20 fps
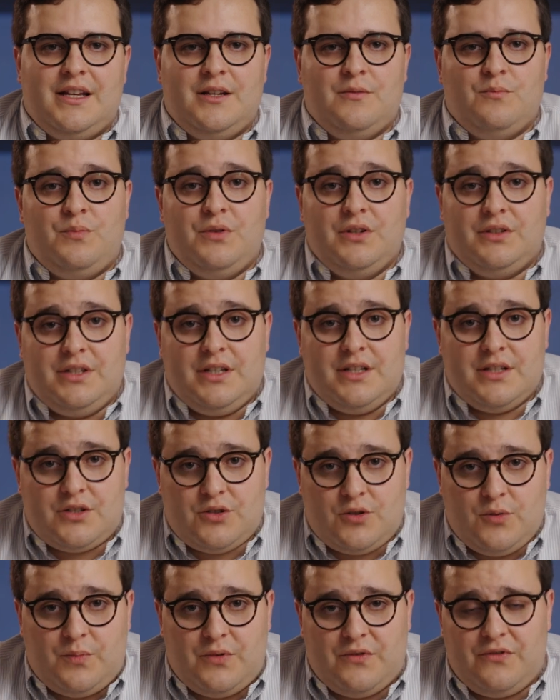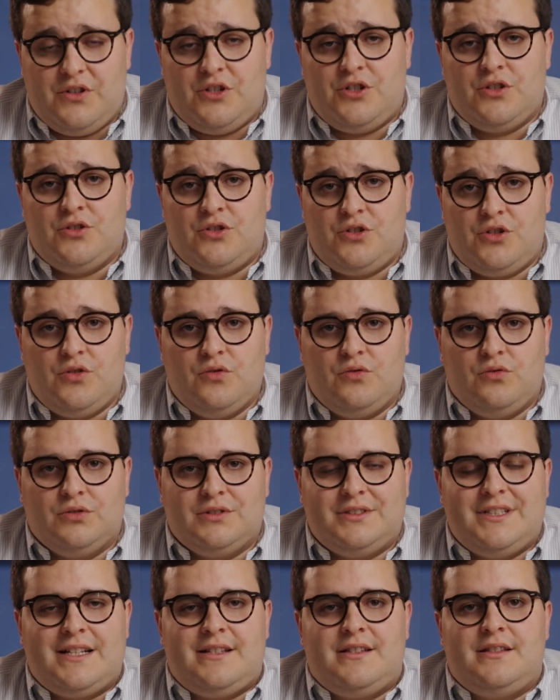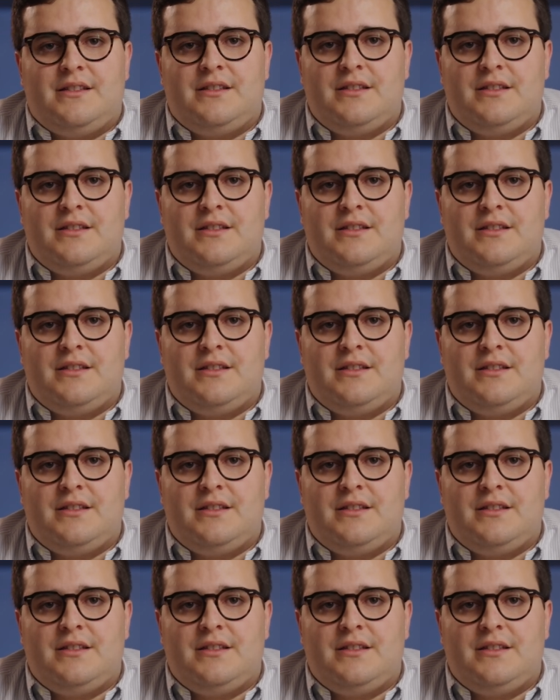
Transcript: in building a supervision tool that